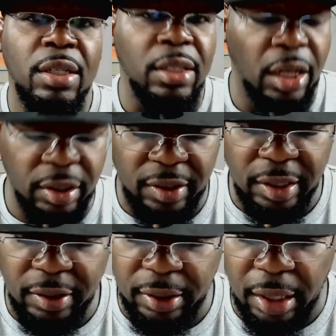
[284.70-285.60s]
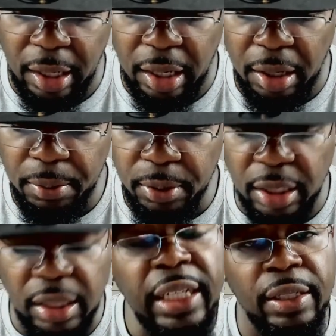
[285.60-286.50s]
younger sister,
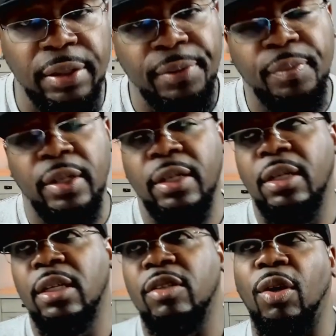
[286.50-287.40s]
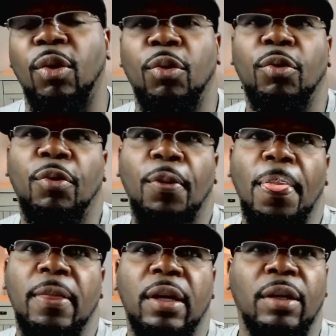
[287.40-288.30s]
Yelena. So,
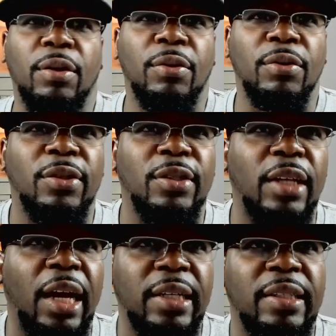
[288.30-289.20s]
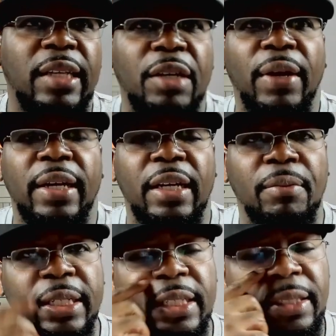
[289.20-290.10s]
you know, I can tell you right now, man, we